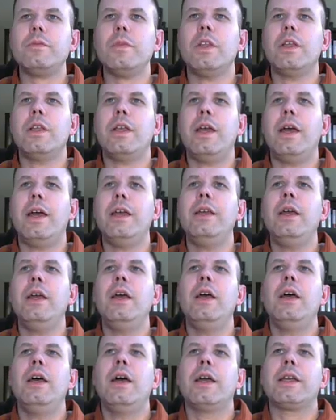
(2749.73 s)
Okay.
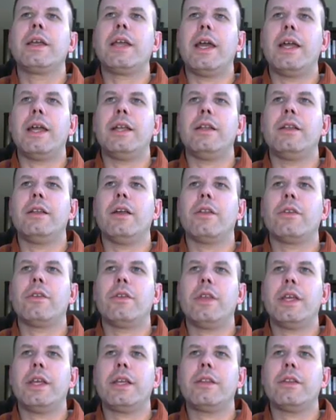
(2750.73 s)
Again, another
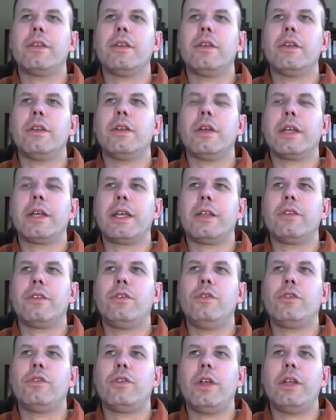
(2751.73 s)
thing, again, two
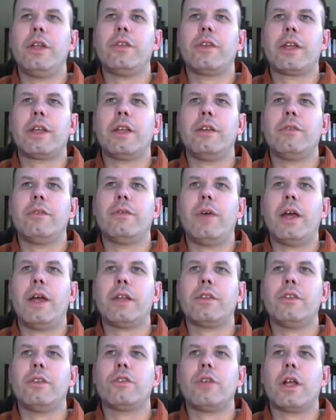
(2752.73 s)
strains that can affect
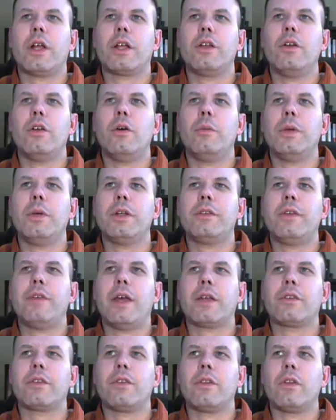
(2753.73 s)
the trachoma,
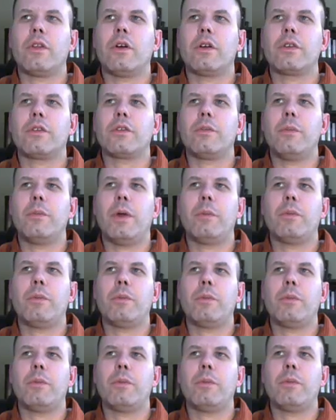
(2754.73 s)
attacks the lungs,
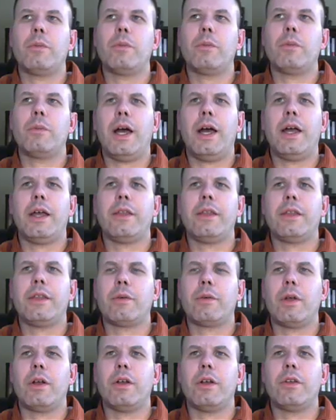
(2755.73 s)
member, and the eye. I think
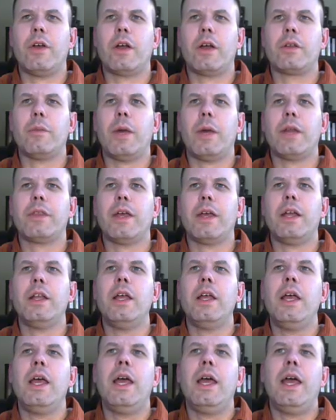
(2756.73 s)
we already talked about that.
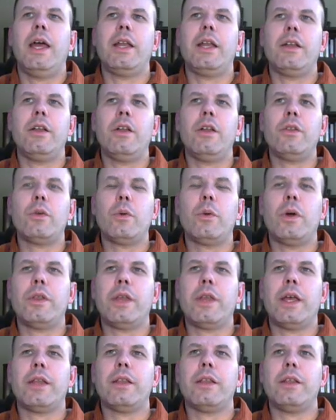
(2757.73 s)
And another one
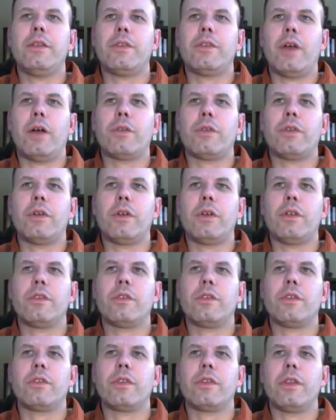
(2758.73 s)
that is out there is
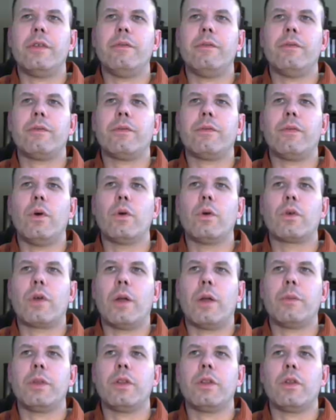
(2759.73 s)
this
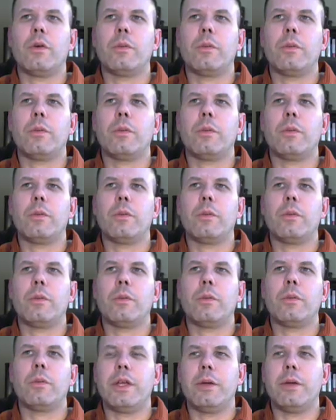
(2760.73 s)
lymphogramuloma
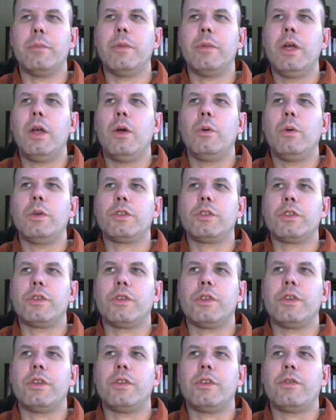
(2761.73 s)
venereum, which is a
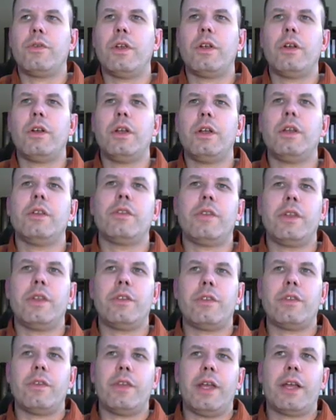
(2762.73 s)
disfiguring disease
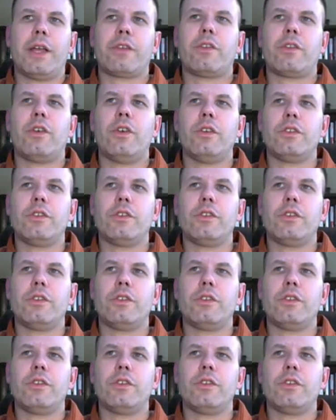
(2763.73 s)
of the external